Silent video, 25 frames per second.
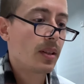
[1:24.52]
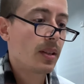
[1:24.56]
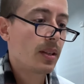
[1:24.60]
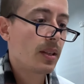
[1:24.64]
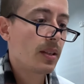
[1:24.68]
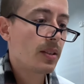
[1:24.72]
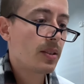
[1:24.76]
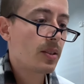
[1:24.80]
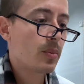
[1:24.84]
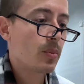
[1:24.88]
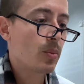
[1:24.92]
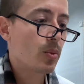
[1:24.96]

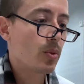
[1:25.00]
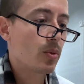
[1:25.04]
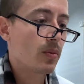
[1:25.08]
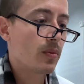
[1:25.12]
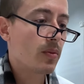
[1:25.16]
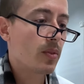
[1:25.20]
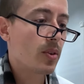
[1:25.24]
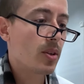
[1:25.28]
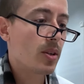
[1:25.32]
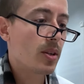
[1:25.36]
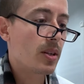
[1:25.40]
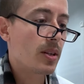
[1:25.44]
Let's
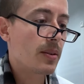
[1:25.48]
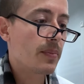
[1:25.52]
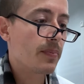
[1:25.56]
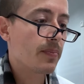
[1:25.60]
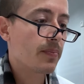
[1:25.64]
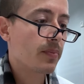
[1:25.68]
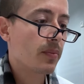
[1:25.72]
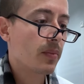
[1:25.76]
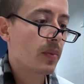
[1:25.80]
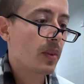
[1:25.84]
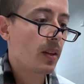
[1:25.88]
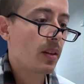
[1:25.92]
move
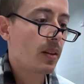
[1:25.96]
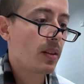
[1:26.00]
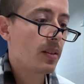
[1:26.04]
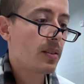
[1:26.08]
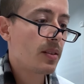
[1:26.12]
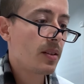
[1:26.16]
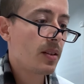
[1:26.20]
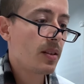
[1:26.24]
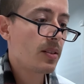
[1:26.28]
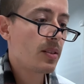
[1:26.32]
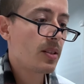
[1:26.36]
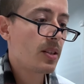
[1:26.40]
on. It
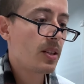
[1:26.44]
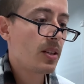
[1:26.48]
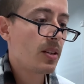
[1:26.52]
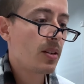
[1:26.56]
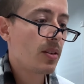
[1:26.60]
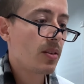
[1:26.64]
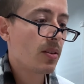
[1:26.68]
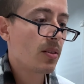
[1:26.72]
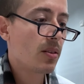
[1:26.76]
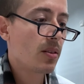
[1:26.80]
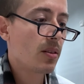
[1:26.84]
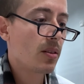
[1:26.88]
says
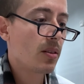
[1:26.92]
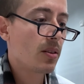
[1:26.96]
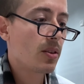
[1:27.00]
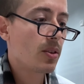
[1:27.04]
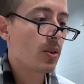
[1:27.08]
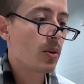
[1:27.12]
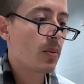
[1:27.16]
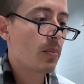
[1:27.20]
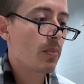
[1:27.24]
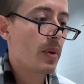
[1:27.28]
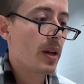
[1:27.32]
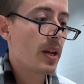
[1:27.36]
here
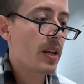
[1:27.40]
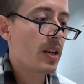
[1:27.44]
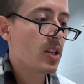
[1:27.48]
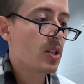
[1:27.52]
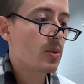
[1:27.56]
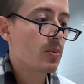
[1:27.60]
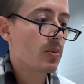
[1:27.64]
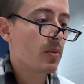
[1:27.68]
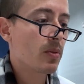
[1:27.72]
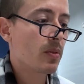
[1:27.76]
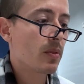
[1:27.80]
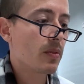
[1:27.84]
your
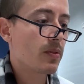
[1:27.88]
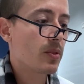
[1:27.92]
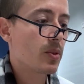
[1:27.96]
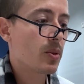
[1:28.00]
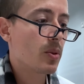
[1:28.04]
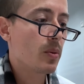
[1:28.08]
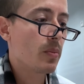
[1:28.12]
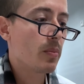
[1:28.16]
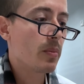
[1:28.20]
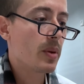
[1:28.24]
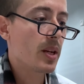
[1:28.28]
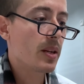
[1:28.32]
management
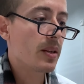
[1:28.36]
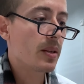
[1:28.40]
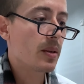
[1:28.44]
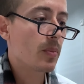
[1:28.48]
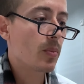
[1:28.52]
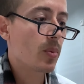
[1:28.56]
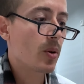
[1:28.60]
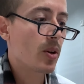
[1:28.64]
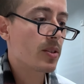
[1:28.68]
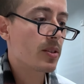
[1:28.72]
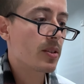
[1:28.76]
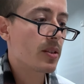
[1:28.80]
review
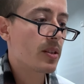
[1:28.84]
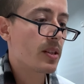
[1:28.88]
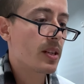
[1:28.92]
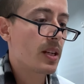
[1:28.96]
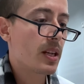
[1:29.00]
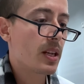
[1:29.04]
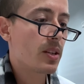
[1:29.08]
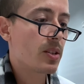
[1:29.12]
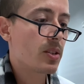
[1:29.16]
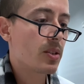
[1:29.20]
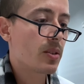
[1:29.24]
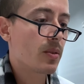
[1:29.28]
meeting
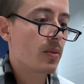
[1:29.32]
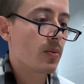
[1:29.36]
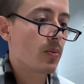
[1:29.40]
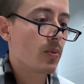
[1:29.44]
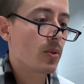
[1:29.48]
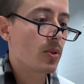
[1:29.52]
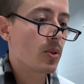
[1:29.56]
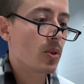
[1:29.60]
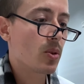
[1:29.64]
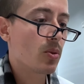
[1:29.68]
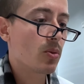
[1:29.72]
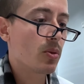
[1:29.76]
presentation
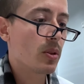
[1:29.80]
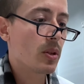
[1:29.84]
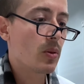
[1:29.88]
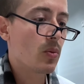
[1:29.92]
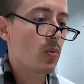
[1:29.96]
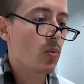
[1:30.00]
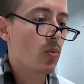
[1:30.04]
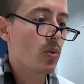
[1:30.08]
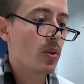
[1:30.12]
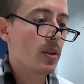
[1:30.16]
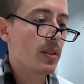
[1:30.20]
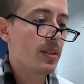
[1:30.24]
was only
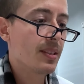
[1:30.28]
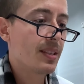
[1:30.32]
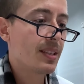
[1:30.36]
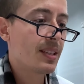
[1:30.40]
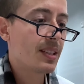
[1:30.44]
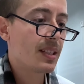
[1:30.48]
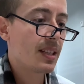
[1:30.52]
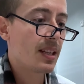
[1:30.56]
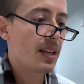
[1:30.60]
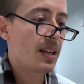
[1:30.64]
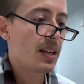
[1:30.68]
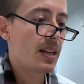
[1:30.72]
one
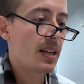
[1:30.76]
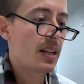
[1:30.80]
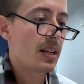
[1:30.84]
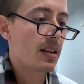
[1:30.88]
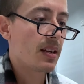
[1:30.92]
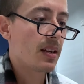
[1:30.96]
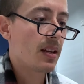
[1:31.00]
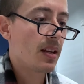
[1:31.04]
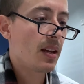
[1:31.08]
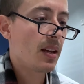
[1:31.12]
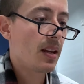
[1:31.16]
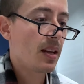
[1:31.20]

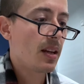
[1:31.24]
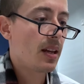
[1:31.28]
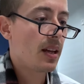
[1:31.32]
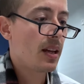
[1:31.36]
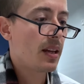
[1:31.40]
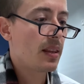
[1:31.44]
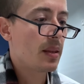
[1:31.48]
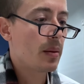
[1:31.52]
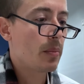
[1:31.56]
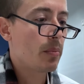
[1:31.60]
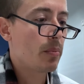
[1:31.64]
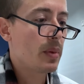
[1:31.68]
slide
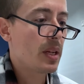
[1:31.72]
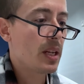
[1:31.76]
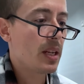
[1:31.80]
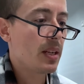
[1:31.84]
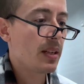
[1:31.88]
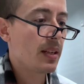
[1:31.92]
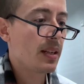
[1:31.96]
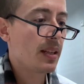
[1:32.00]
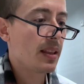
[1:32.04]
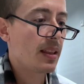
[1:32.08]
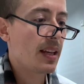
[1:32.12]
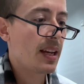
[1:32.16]
and the
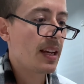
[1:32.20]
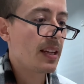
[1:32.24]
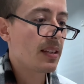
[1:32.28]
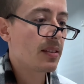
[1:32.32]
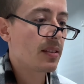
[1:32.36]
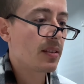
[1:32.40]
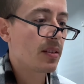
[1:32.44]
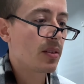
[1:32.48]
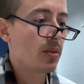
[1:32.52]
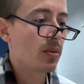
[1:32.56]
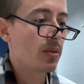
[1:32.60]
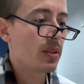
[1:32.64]
meeting
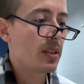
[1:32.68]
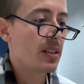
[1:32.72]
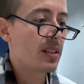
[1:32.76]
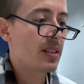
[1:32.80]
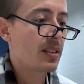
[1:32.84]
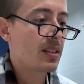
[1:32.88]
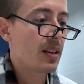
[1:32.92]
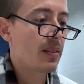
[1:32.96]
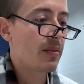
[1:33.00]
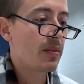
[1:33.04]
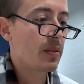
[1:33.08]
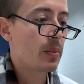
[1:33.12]
lasted only
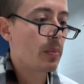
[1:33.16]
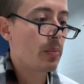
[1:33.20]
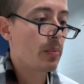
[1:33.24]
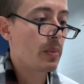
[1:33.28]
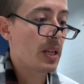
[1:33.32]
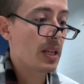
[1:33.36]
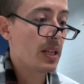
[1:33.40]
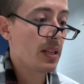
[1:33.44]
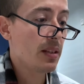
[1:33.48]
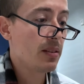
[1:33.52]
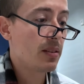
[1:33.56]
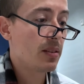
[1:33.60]
seven
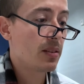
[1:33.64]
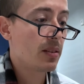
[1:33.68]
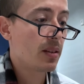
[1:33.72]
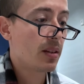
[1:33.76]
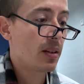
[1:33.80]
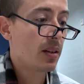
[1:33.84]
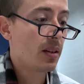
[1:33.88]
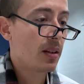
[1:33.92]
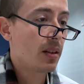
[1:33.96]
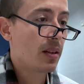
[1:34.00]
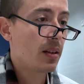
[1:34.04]
minutes?